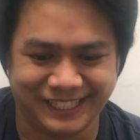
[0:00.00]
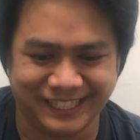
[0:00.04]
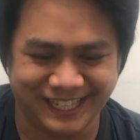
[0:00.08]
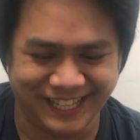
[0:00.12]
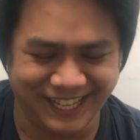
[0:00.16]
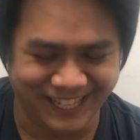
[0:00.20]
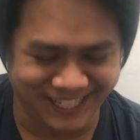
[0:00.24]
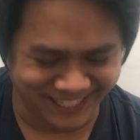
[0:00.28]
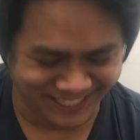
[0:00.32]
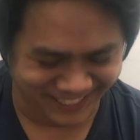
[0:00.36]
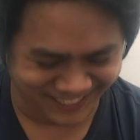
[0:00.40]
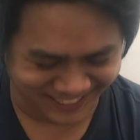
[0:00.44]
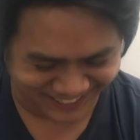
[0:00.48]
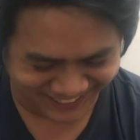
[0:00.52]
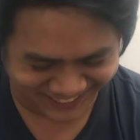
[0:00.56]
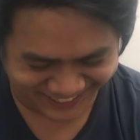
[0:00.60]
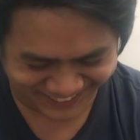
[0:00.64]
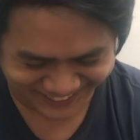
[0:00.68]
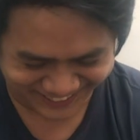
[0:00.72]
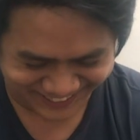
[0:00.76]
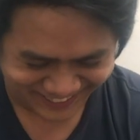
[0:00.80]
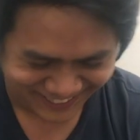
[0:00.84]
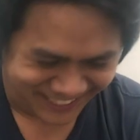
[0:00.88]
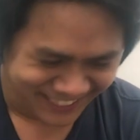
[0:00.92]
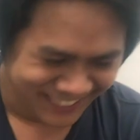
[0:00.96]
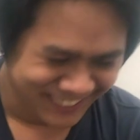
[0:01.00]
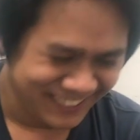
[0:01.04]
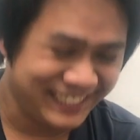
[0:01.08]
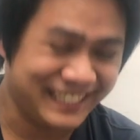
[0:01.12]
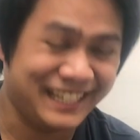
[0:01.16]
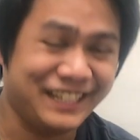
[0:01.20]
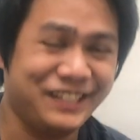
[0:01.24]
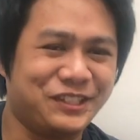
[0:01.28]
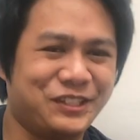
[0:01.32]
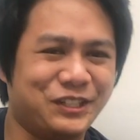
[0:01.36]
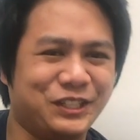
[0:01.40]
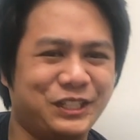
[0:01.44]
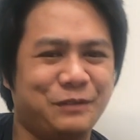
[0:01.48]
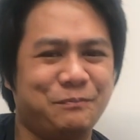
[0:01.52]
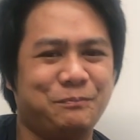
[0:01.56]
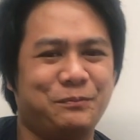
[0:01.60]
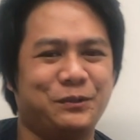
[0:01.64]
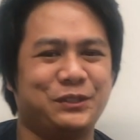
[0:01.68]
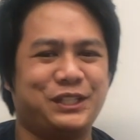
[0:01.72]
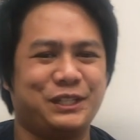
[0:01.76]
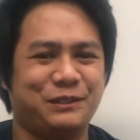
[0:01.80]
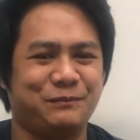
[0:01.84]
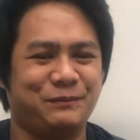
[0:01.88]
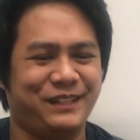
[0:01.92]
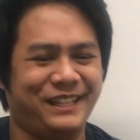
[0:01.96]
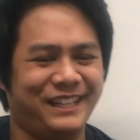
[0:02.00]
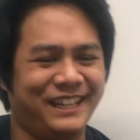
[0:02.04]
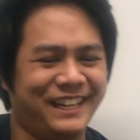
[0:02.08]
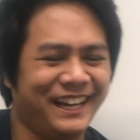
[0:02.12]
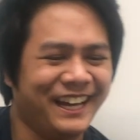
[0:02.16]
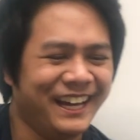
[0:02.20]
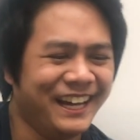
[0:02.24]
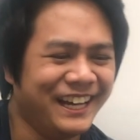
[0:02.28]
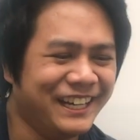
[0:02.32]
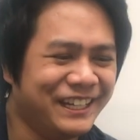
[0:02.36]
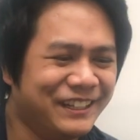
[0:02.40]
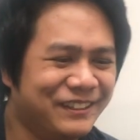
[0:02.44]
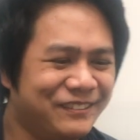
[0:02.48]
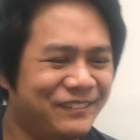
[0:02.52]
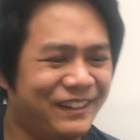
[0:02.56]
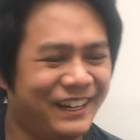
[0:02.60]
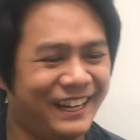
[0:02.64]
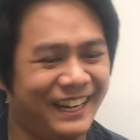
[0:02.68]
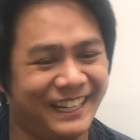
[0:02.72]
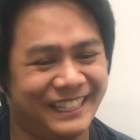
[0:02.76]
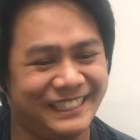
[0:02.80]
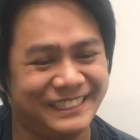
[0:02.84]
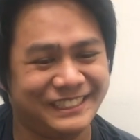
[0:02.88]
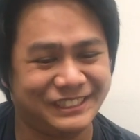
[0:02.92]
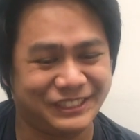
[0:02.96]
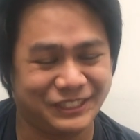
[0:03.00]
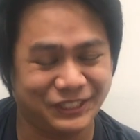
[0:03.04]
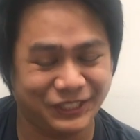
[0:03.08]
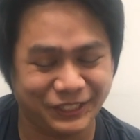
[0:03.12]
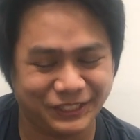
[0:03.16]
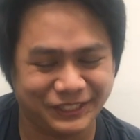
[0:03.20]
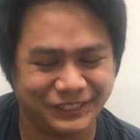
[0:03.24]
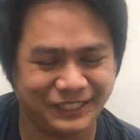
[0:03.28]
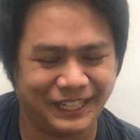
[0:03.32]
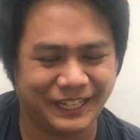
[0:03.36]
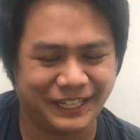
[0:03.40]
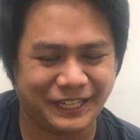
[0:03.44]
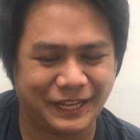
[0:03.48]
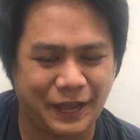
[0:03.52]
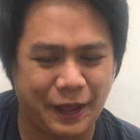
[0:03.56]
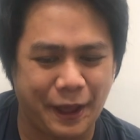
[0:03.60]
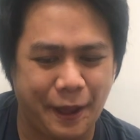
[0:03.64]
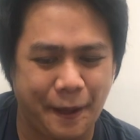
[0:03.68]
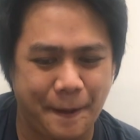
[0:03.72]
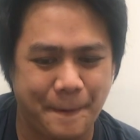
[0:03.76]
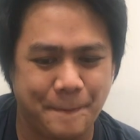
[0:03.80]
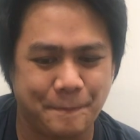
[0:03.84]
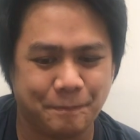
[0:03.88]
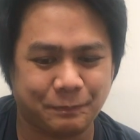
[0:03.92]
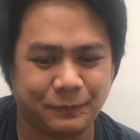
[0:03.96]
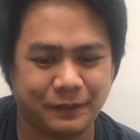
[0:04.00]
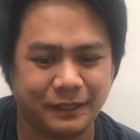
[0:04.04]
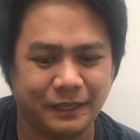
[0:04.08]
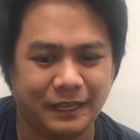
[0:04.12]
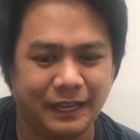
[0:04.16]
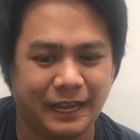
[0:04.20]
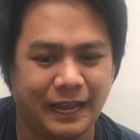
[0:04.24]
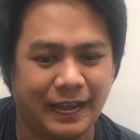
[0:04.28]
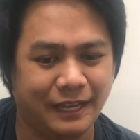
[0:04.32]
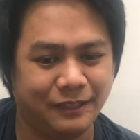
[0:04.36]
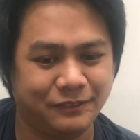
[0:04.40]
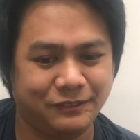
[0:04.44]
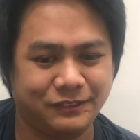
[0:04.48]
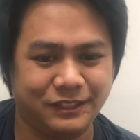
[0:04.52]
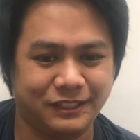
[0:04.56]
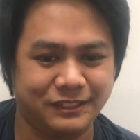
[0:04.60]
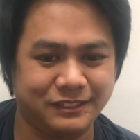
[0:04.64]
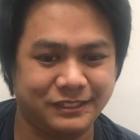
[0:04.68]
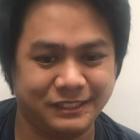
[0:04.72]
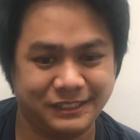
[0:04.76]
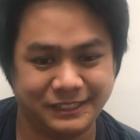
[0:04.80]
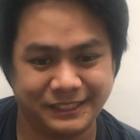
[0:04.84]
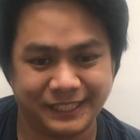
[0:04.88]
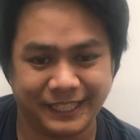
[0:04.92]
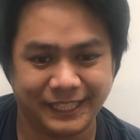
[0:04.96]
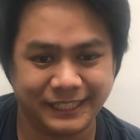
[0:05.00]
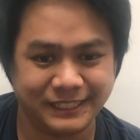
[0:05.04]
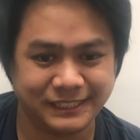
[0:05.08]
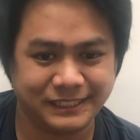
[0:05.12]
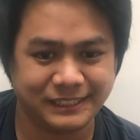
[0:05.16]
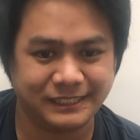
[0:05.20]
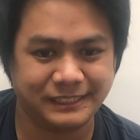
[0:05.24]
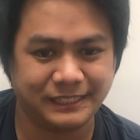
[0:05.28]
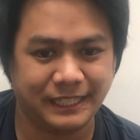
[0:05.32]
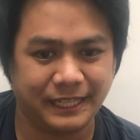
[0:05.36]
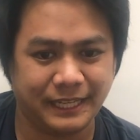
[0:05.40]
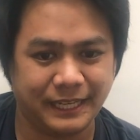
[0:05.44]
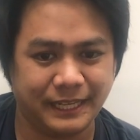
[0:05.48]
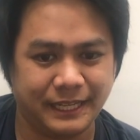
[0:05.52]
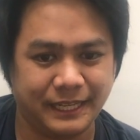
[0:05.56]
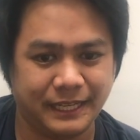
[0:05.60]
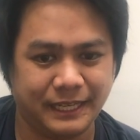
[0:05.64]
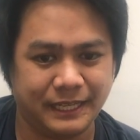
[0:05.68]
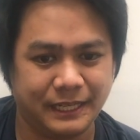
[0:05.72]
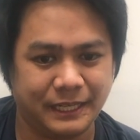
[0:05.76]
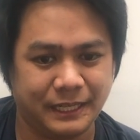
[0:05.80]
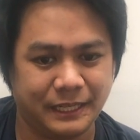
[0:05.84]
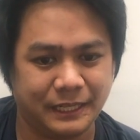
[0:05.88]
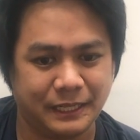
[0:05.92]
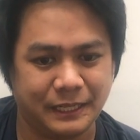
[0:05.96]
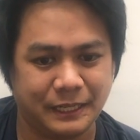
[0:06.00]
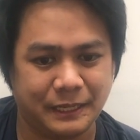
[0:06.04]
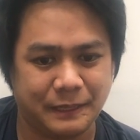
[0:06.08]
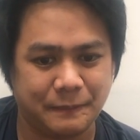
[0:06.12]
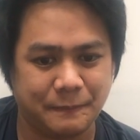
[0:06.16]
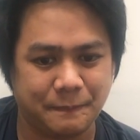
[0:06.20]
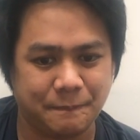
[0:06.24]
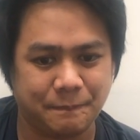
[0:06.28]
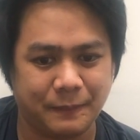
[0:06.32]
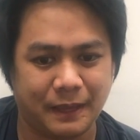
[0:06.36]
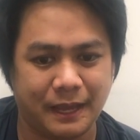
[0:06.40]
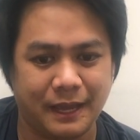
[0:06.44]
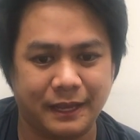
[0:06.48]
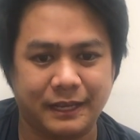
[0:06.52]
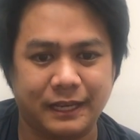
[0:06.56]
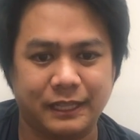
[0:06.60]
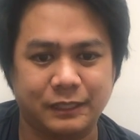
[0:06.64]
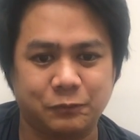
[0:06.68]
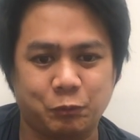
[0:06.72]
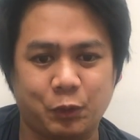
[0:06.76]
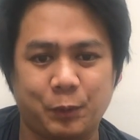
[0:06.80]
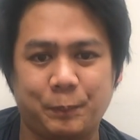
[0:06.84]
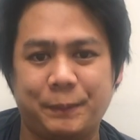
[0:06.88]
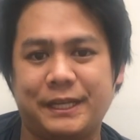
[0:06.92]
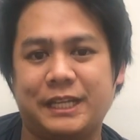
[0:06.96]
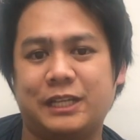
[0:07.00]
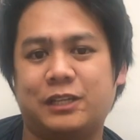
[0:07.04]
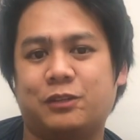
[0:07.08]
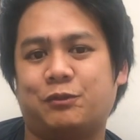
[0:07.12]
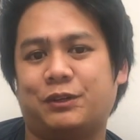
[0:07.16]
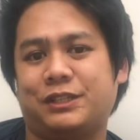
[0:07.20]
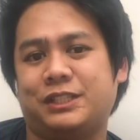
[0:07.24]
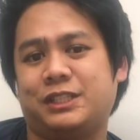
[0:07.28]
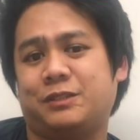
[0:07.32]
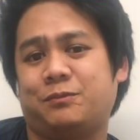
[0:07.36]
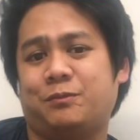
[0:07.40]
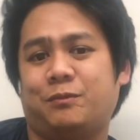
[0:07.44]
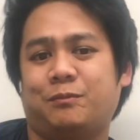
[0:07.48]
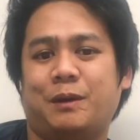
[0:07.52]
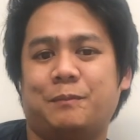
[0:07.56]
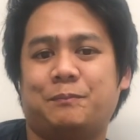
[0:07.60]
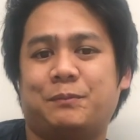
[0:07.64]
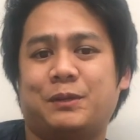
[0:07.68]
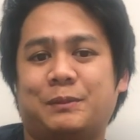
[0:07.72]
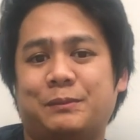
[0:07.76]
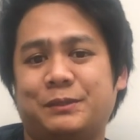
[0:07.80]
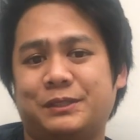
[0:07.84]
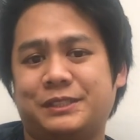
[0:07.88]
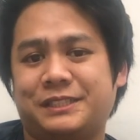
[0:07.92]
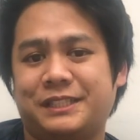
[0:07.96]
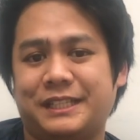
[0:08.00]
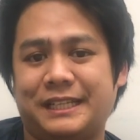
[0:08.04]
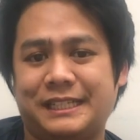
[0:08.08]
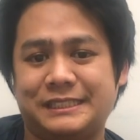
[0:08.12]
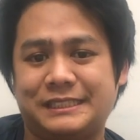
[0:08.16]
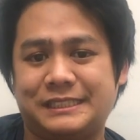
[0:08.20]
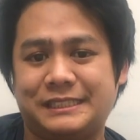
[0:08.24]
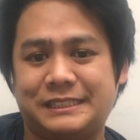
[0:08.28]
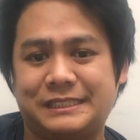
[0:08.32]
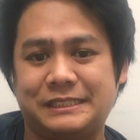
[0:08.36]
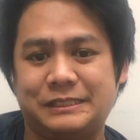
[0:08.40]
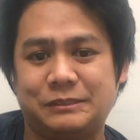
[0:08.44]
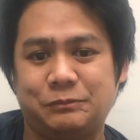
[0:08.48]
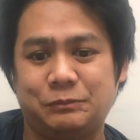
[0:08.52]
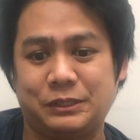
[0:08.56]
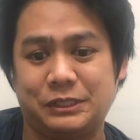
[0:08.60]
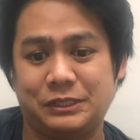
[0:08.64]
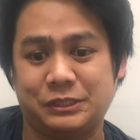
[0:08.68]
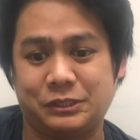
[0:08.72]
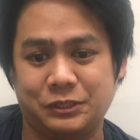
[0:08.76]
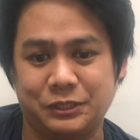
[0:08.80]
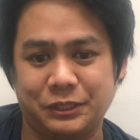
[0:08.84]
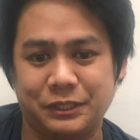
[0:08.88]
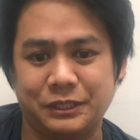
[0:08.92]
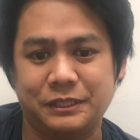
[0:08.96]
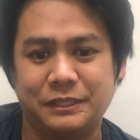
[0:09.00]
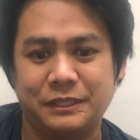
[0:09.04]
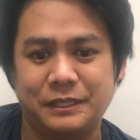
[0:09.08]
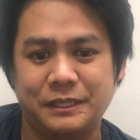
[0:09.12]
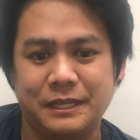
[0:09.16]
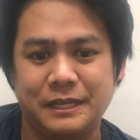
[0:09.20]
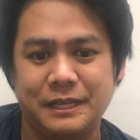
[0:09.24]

you're good at pushing me. But it's good. I've done the test and I got repeated questions from my previous test, which is good.